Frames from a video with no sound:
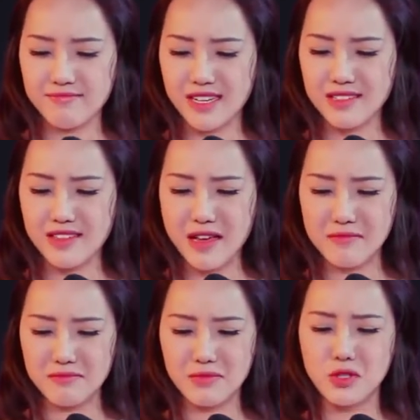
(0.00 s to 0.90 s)
I said,
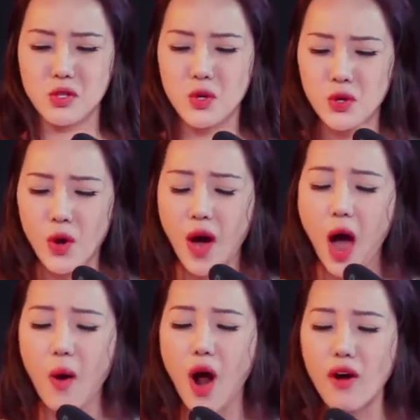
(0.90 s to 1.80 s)
"Do you know
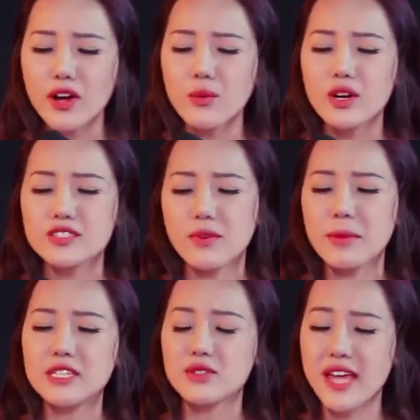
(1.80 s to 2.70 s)
how hard it was for
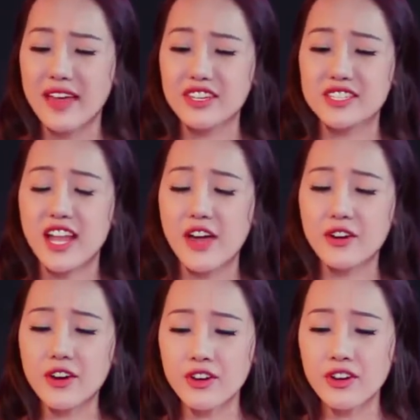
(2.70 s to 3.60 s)
me to get this
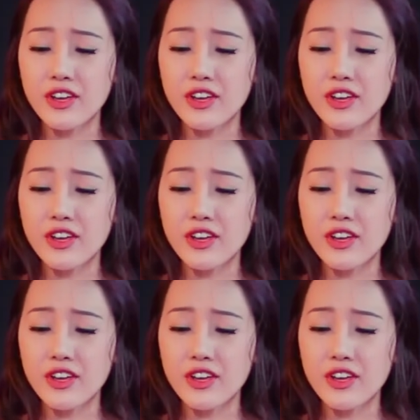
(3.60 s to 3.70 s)
letter?